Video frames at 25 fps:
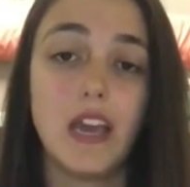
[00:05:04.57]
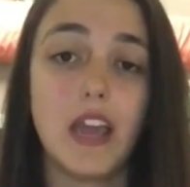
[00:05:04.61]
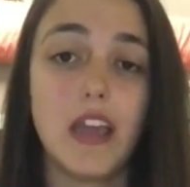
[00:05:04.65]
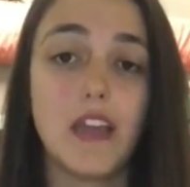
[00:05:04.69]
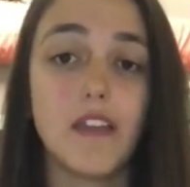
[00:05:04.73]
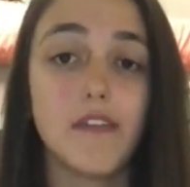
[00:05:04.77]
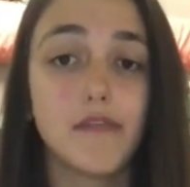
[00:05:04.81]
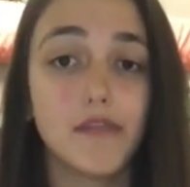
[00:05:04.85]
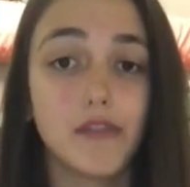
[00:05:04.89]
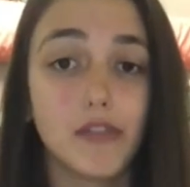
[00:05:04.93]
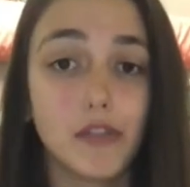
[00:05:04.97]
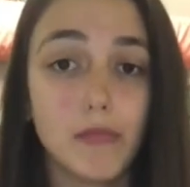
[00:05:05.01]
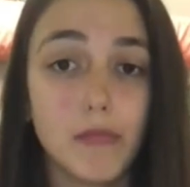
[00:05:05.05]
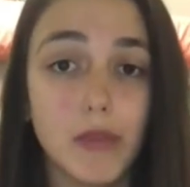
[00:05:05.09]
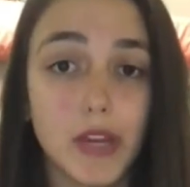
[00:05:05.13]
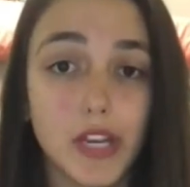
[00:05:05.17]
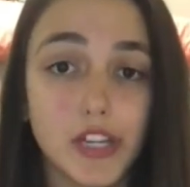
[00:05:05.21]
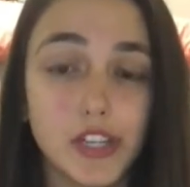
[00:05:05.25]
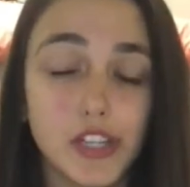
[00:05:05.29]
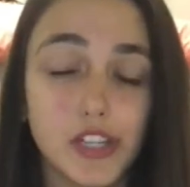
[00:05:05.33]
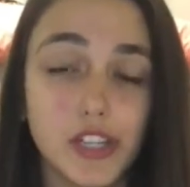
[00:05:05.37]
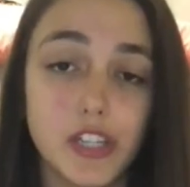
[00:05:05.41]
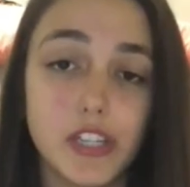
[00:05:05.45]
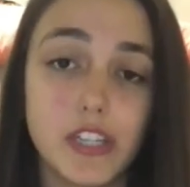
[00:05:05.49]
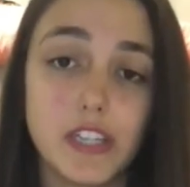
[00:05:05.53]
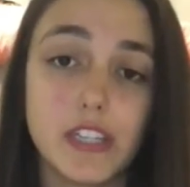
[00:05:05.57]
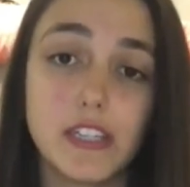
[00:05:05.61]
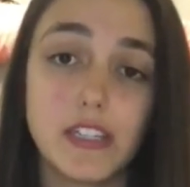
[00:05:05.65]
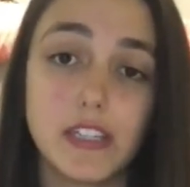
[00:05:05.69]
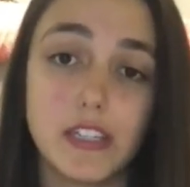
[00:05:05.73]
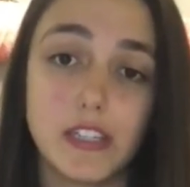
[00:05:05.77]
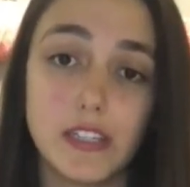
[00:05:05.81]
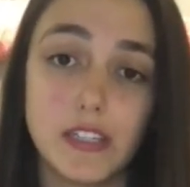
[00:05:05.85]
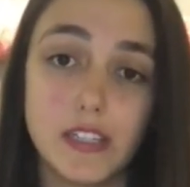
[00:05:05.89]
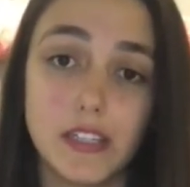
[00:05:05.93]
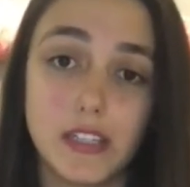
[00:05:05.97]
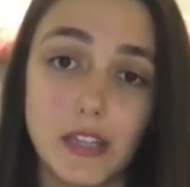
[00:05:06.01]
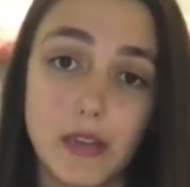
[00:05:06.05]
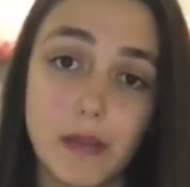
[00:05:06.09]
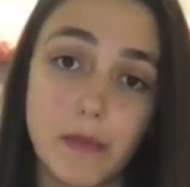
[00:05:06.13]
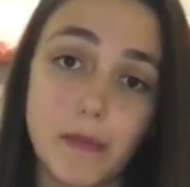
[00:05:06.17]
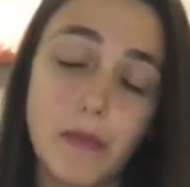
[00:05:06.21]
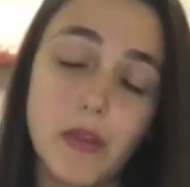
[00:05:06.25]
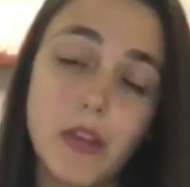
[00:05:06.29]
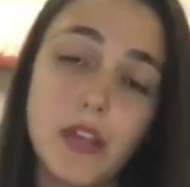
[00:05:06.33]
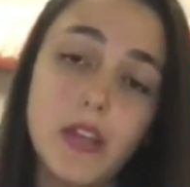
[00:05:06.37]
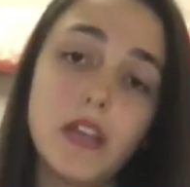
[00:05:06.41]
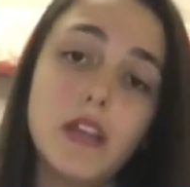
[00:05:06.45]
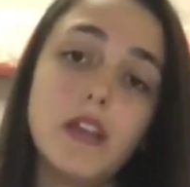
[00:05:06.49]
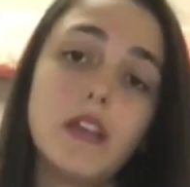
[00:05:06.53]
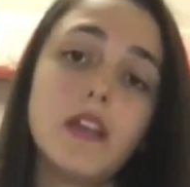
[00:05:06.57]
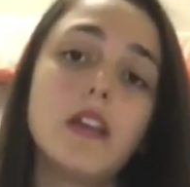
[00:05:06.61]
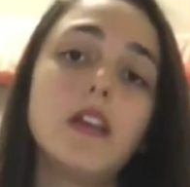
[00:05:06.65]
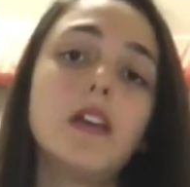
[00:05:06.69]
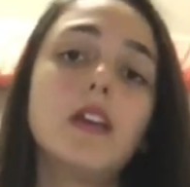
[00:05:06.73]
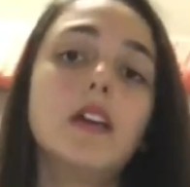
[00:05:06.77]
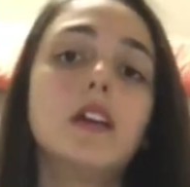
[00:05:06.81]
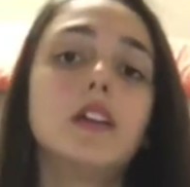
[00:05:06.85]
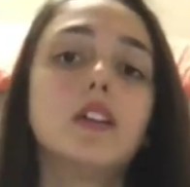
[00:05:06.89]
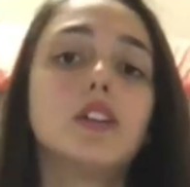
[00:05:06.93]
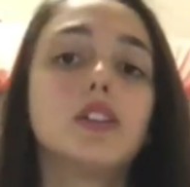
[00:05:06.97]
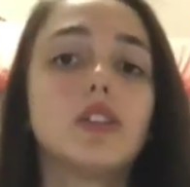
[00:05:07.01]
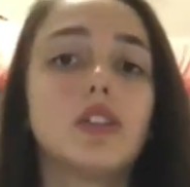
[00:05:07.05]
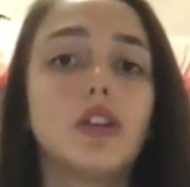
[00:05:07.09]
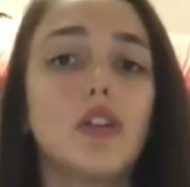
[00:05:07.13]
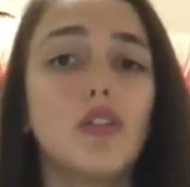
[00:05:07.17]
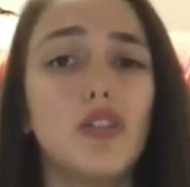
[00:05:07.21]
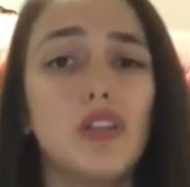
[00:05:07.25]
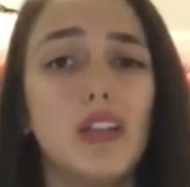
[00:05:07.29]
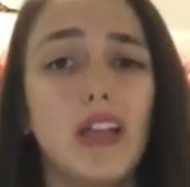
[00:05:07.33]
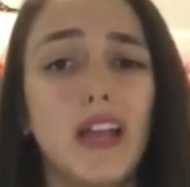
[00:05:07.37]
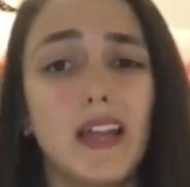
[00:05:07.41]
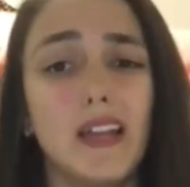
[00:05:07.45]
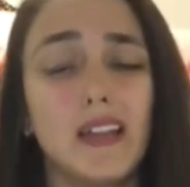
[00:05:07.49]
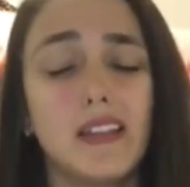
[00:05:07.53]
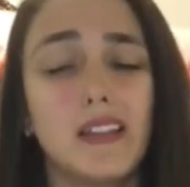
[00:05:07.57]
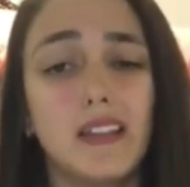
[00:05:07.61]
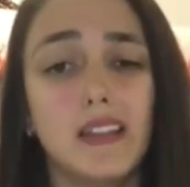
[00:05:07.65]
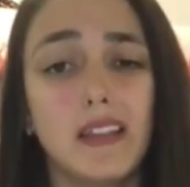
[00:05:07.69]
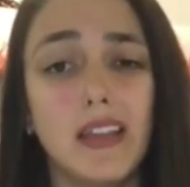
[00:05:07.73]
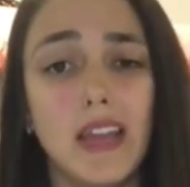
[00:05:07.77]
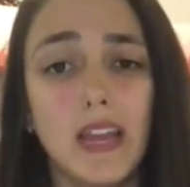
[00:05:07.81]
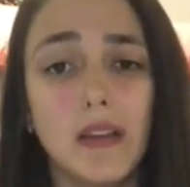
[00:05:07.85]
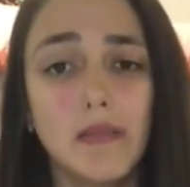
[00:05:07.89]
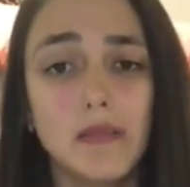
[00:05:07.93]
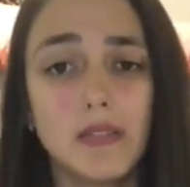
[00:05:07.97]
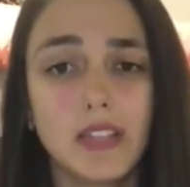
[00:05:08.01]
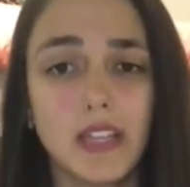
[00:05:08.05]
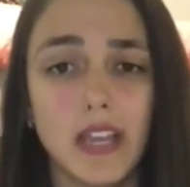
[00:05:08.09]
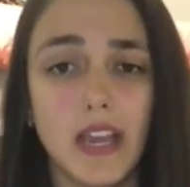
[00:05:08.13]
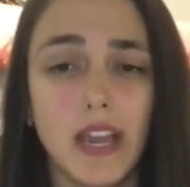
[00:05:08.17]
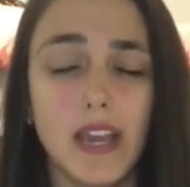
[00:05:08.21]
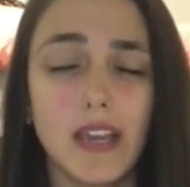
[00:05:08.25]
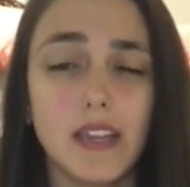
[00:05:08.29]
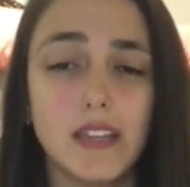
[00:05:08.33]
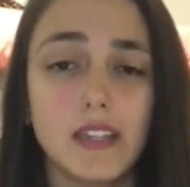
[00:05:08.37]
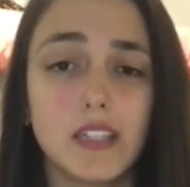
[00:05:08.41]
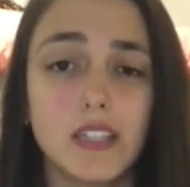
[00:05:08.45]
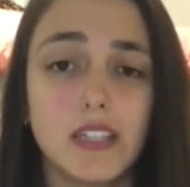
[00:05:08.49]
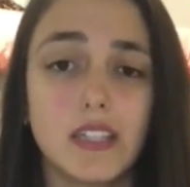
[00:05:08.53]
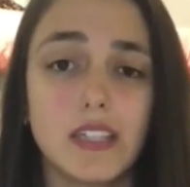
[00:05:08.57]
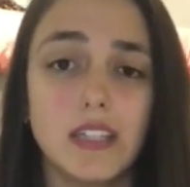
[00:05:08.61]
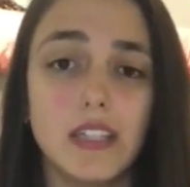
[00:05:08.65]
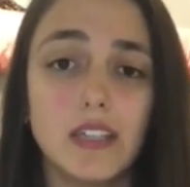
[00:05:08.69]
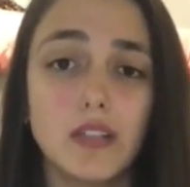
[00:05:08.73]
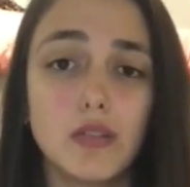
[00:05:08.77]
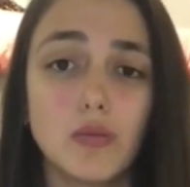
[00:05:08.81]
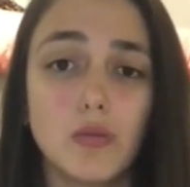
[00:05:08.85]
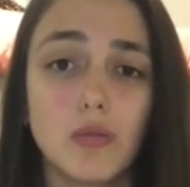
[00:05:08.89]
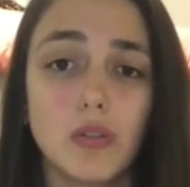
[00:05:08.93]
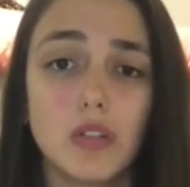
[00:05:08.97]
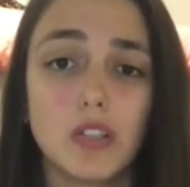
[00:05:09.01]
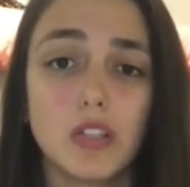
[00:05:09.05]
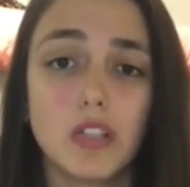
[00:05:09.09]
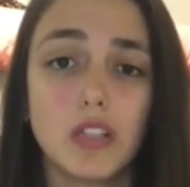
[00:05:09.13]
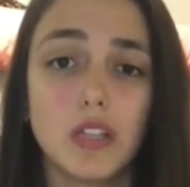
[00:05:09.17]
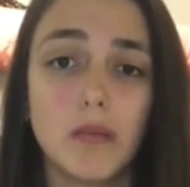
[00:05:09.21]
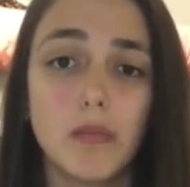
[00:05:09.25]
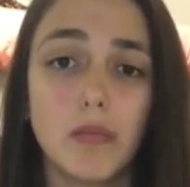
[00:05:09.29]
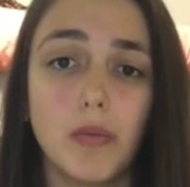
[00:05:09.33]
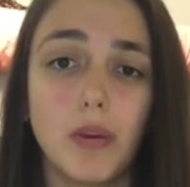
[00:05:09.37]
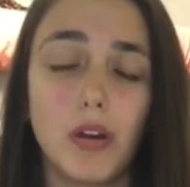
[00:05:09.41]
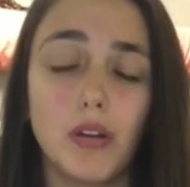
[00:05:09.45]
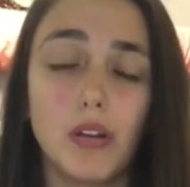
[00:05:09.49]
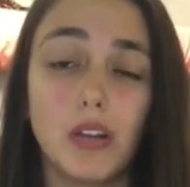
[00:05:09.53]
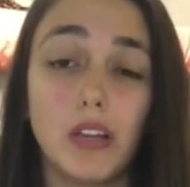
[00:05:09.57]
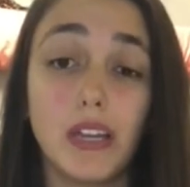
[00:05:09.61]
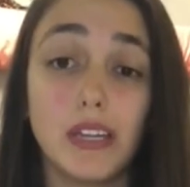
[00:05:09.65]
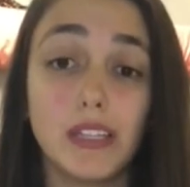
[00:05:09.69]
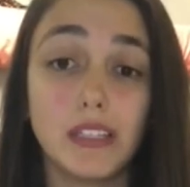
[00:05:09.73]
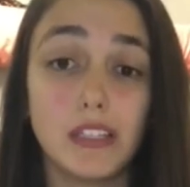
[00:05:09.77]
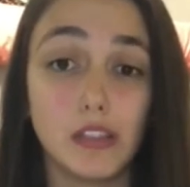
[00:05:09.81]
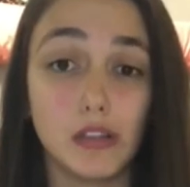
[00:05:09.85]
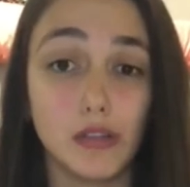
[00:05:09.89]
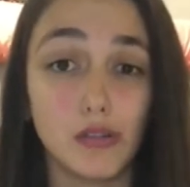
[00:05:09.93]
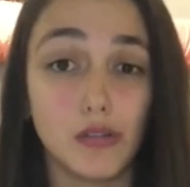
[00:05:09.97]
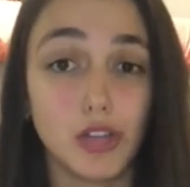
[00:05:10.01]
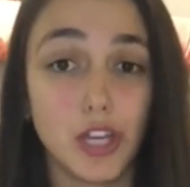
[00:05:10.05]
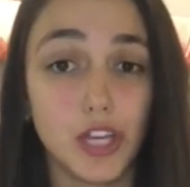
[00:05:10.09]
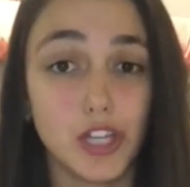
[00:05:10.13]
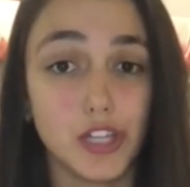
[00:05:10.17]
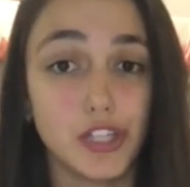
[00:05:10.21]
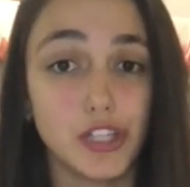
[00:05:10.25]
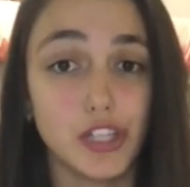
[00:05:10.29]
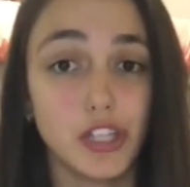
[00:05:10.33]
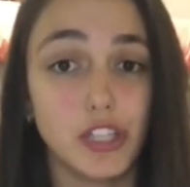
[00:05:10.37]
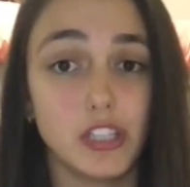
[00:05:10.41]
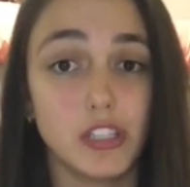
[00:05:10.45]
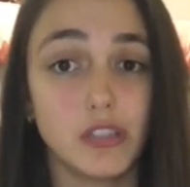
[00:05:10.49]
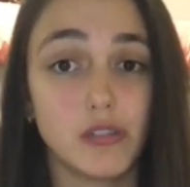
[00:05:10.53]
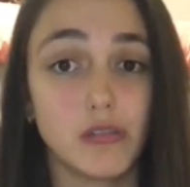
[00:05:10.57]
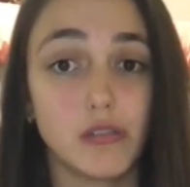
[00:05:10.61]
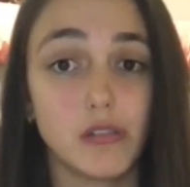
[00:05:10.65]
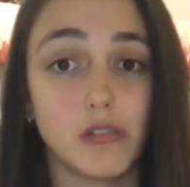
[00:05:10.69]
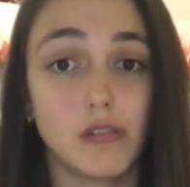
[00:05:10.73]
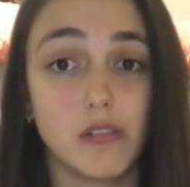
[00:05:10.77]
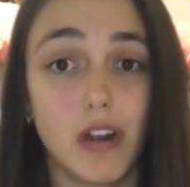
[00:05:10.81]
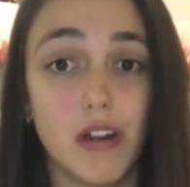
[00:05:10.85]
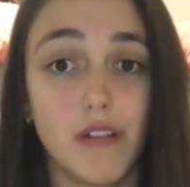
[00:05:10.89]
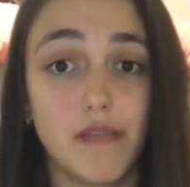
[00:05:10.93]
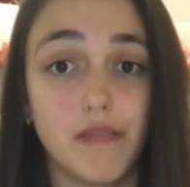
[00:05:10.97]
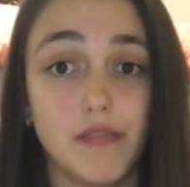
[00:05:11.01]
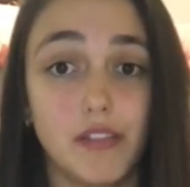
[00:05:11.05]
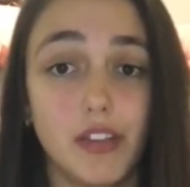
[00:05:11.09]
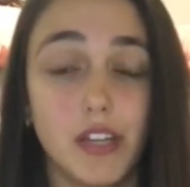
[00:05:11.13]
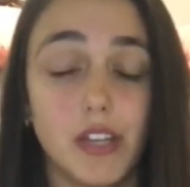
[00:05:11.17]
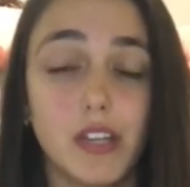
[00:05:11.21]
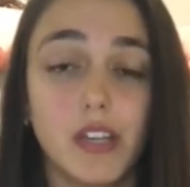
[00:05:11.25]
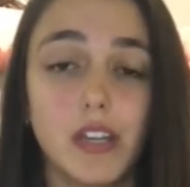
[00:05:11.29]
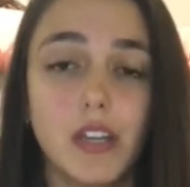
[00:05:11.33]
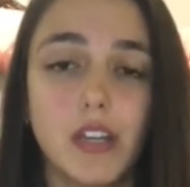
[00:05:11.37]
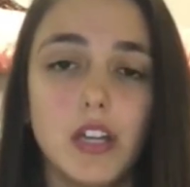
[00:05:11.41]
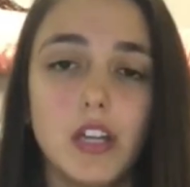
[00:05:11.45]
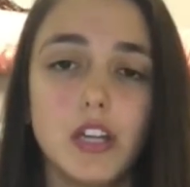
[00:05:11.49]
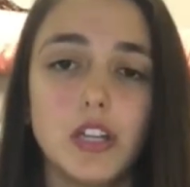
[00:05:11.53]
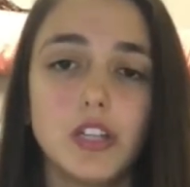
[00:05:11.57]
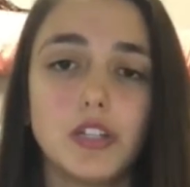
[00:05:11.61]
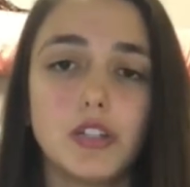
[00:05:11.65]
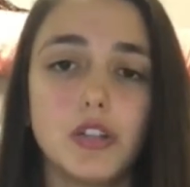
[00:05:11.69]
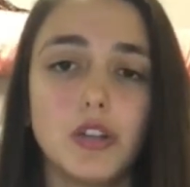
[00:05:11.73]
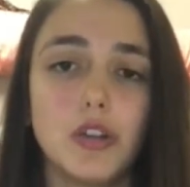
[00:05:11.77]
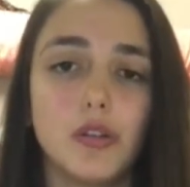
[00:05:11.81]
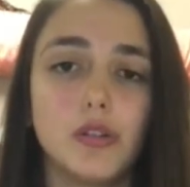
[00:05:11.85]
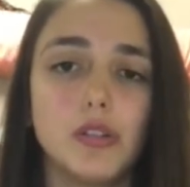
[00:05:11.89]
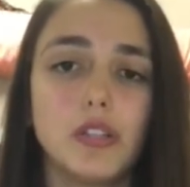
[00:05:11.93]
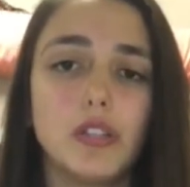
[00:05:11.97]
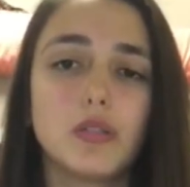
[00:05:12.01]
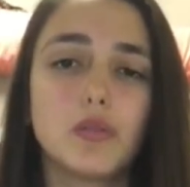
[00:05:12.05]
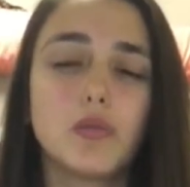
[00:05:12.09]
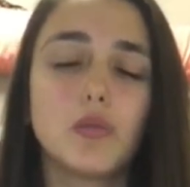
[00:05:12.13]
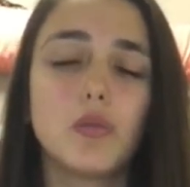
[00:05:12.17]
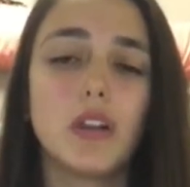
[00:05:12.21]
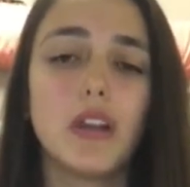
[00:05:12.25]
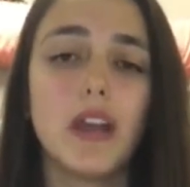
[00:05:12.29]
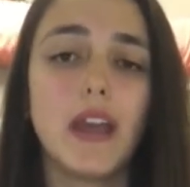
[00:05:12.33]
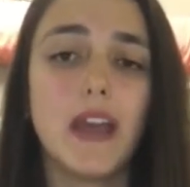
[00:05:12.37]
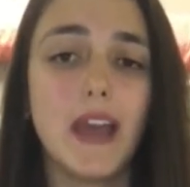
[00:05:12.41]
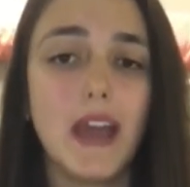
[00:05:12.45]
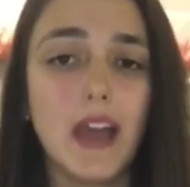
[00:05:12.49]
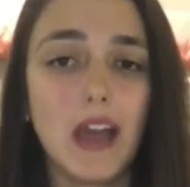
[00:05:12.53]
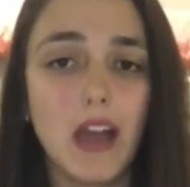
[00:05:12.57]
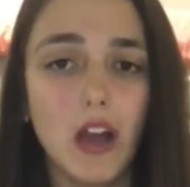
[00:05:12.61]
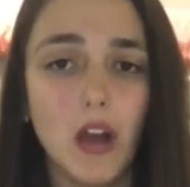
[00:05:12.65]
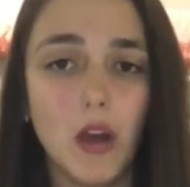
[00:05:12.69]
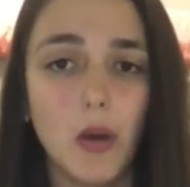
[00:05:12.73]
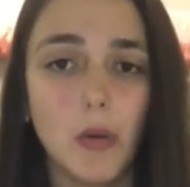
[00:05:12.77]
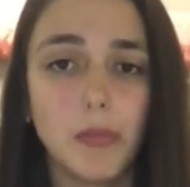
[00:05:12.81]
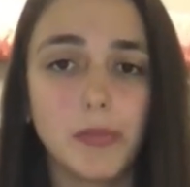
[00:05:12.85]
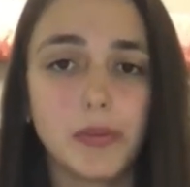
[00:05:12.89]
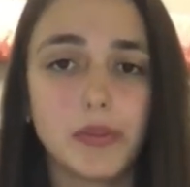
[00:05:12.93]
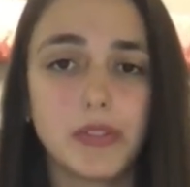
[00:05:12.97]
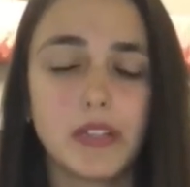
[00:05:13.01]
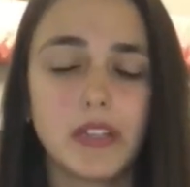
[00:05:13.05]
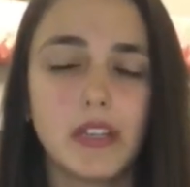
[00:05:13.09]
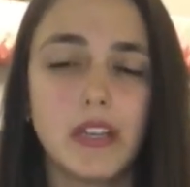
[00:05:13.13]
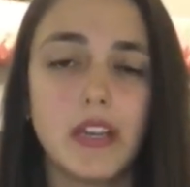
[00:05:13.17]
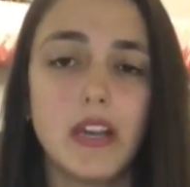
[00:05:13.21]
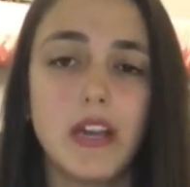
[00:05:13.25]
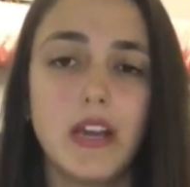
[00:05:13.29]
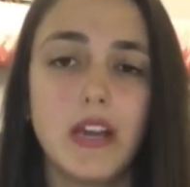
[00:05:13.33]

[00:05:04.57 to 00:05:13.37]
information system. So like the name says, this one's about like the location, geographic. So this one helps